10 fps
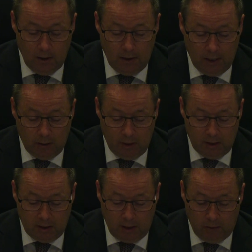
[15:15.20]
NATO
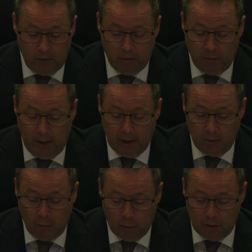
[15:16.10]
is and will remain
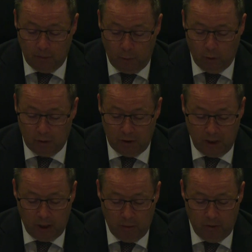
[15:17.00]
the most important
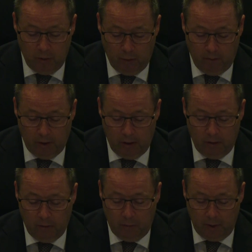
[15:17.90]
security
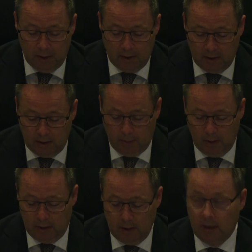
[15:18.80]
provider for peace and
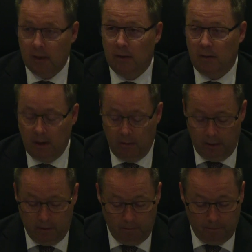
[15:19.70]
stability in the
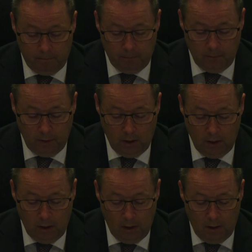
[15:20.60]
area.
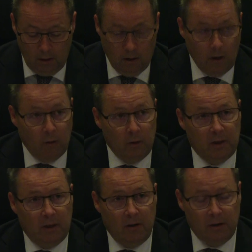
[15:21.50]
Our
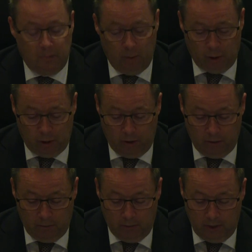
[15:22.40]
deterrence
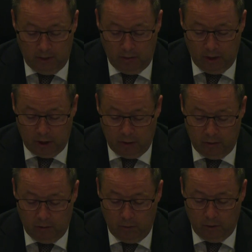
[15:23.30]
posture in the
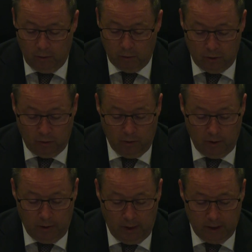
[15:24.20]
region will grow
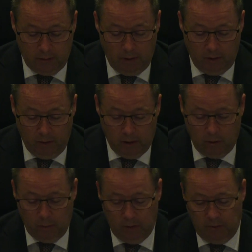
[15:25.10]
stronger as we are
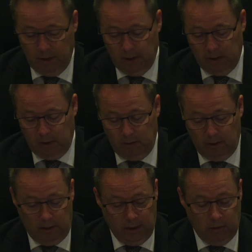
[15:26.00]
welcoming Finland and
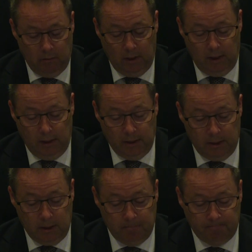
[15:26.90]
Sweden into the
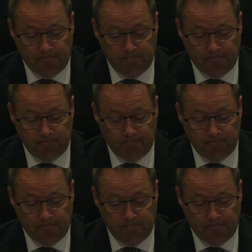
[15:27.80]
alliance.